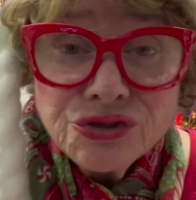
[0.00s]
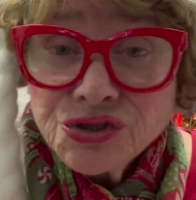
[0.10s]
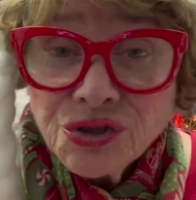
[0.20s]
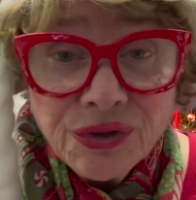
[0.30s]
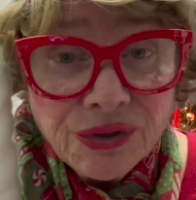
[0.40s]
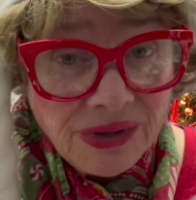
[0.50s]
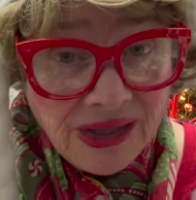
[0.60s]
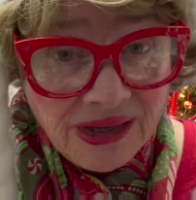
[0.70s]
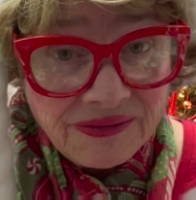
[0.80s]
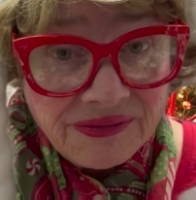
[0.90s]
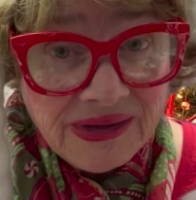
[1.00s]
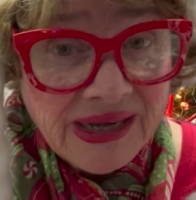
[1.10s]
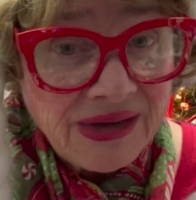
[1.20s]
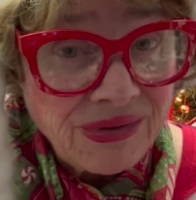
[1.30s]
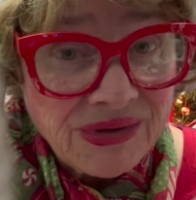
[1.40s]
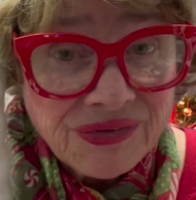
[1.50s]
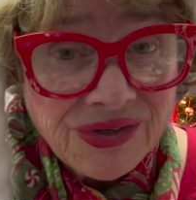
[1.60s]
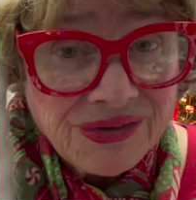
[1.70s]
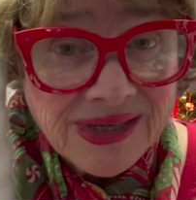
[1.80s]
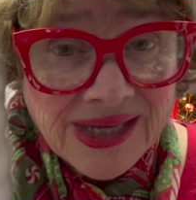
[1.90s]
show your love however
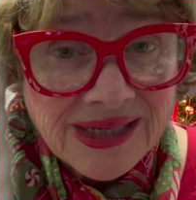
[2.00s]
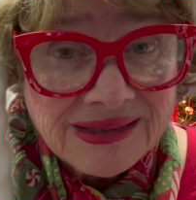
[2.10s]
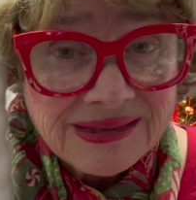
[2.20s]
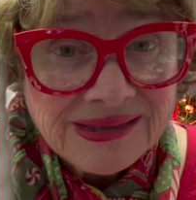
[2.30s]
you can.